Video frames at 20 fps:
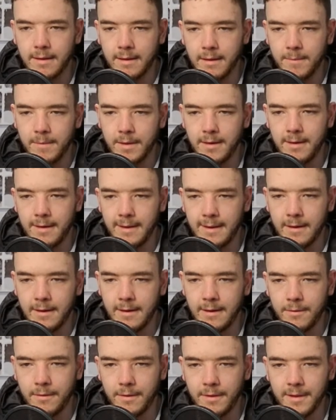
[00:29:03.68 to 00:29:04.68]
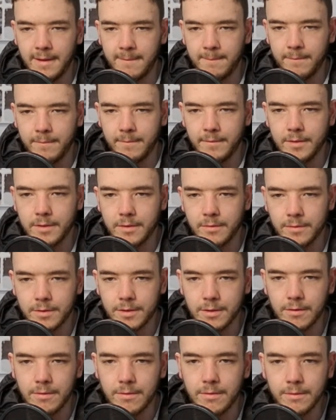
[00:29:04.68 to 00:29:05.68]
allow them
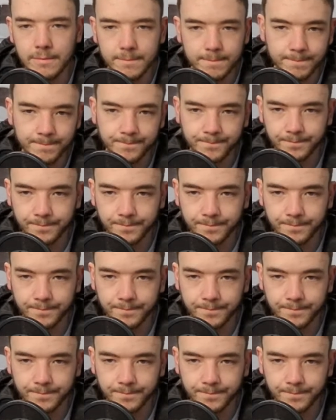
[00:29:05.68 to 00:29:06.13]
to score.